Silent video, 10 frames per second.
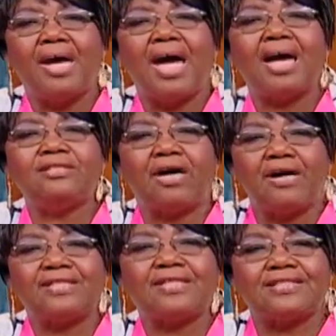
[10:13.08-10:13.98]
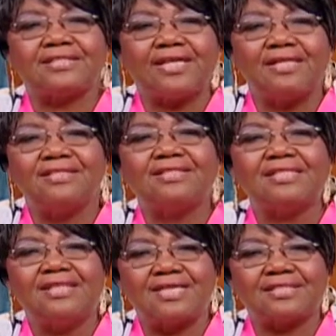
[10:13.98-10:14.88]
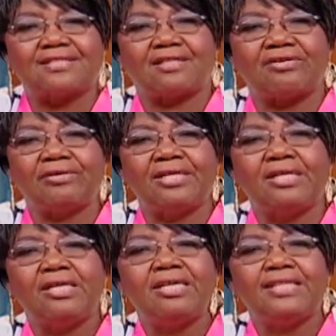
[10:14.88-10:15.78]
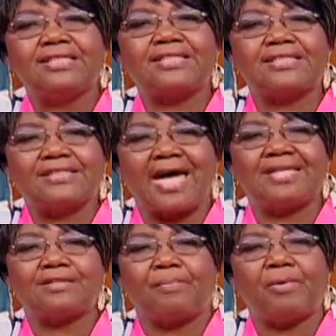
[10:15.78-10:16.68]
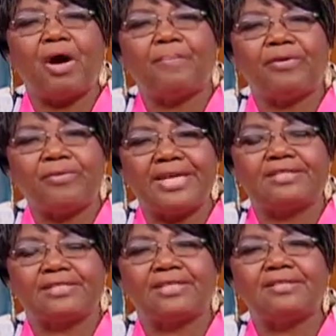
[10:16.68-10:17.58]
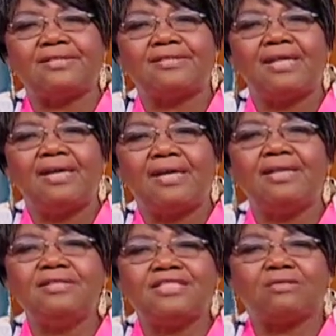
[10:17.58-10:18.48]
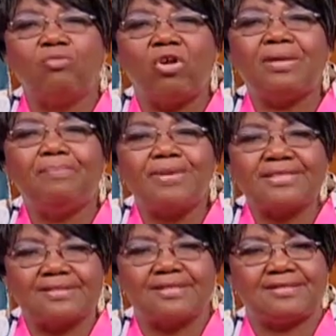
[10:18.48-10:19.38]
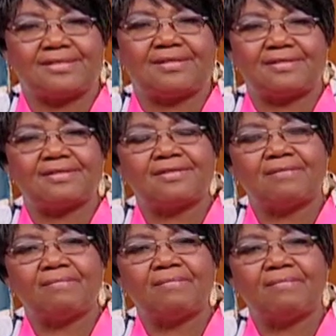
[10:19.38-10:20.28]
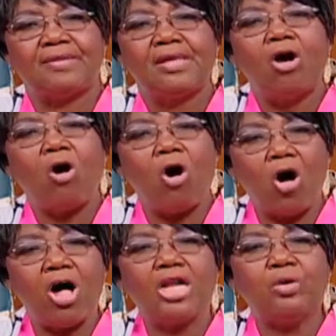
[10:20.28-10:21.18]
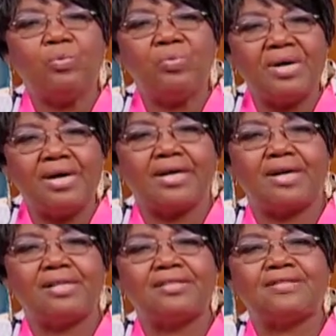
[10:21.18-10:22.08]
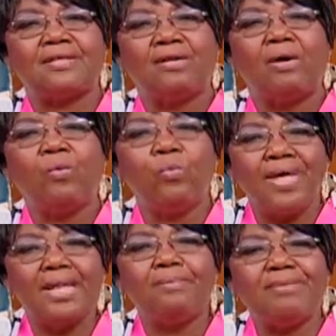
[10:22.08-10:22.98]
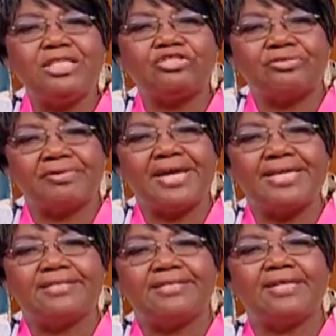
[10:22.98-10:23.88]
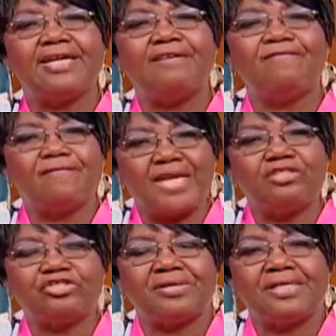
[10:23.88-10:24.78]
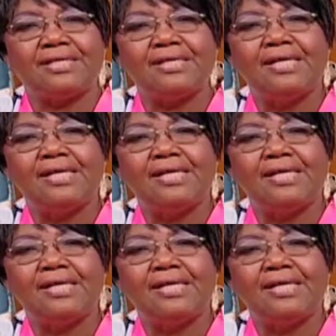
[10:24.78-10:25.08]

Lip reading: and other skills necessary to start up operations in small businesses. All workers will be trained eventually